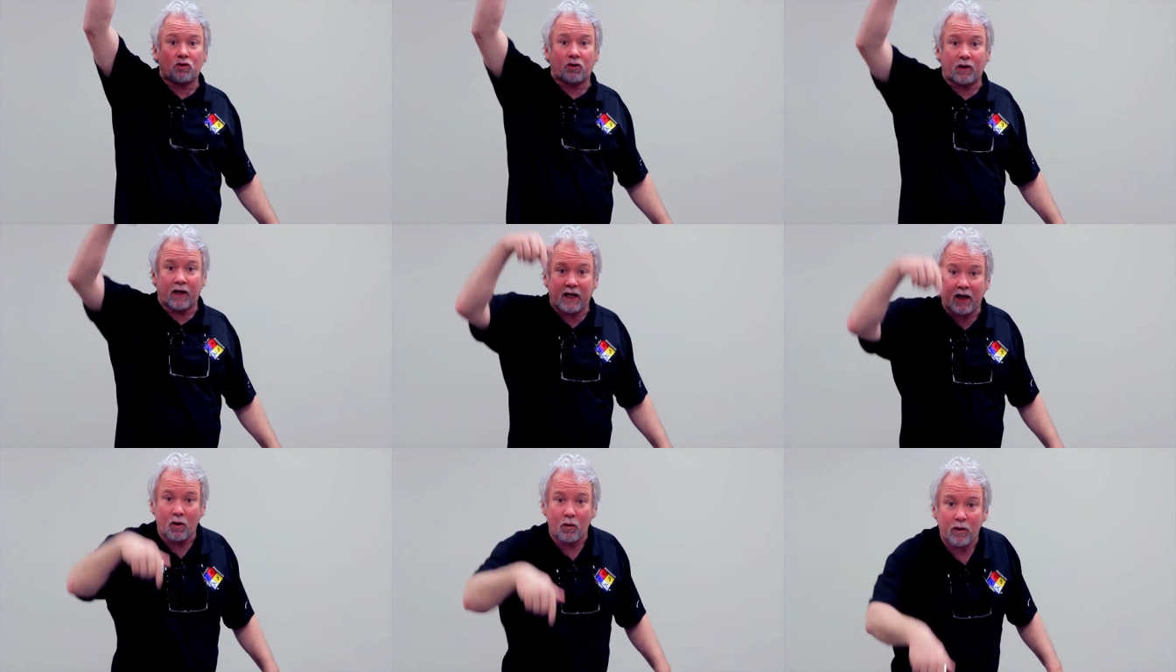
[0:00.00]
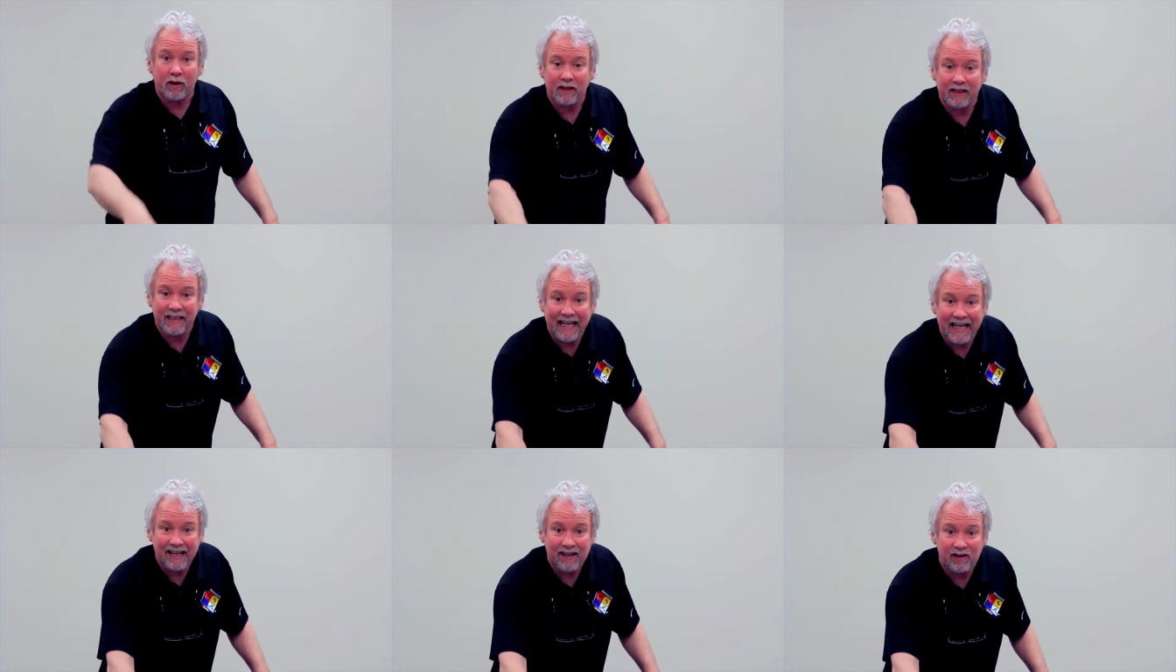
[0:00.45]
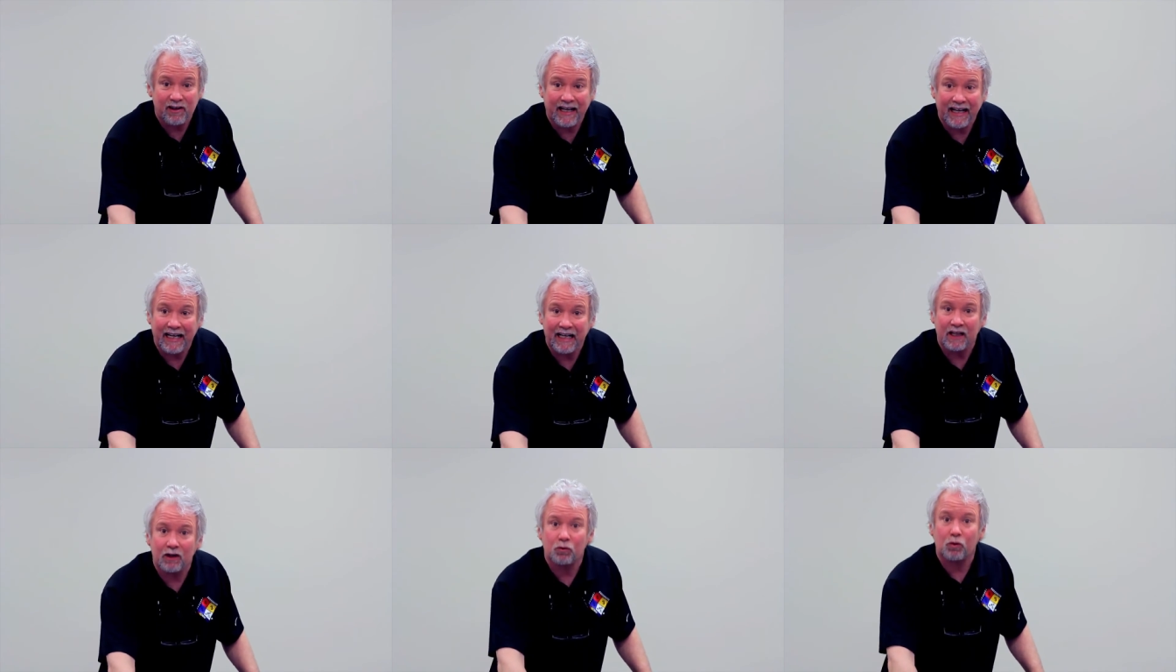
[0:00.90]
Are they going down,
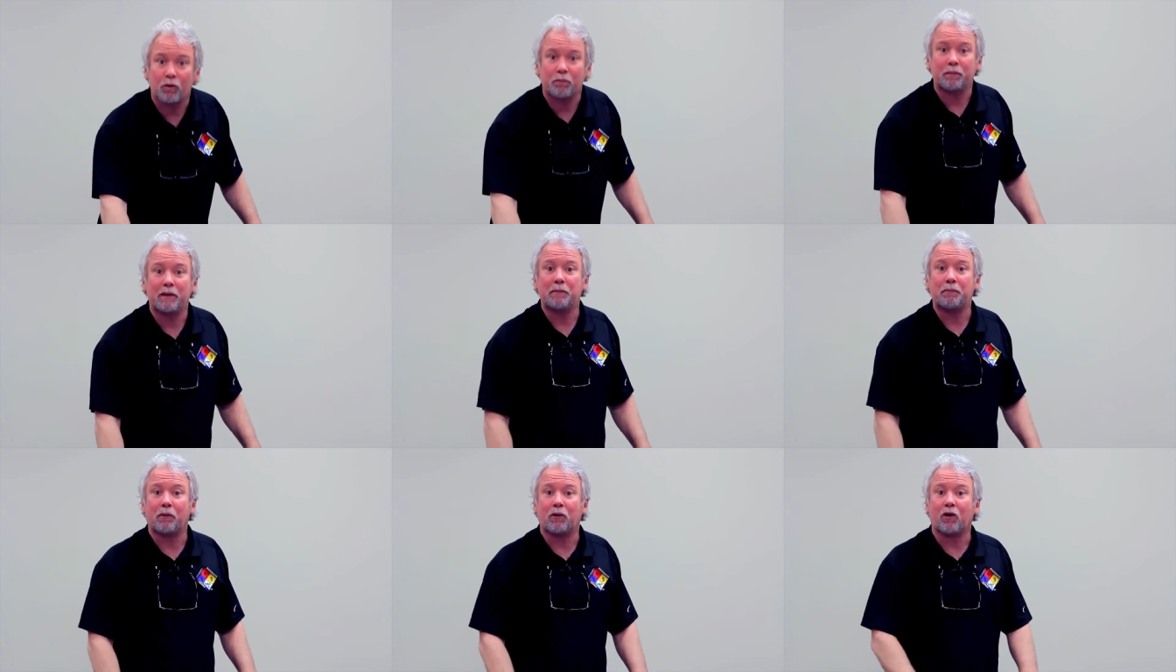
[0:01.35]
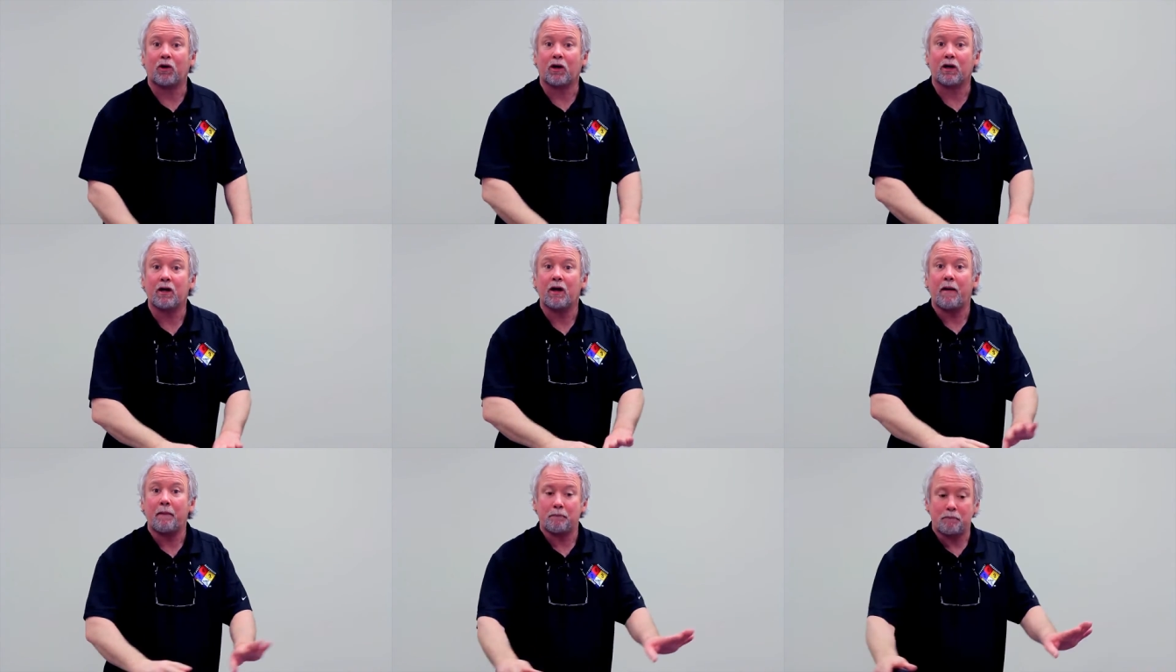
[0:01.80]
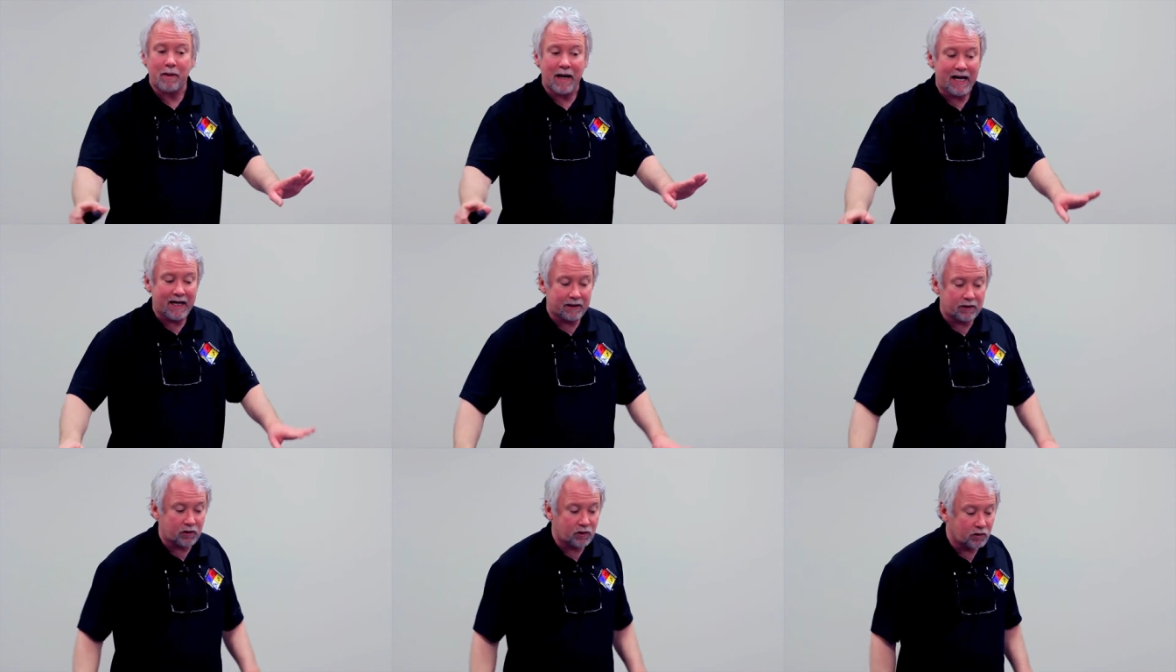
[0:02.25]
hanging where people are?
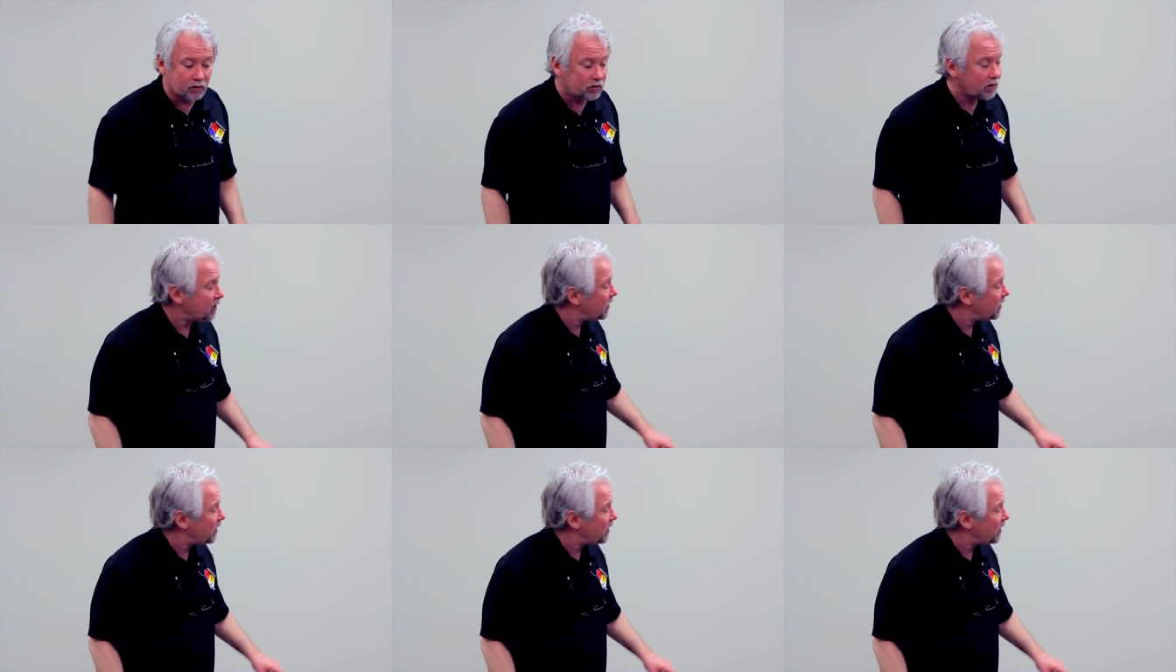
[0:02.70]
Bad news.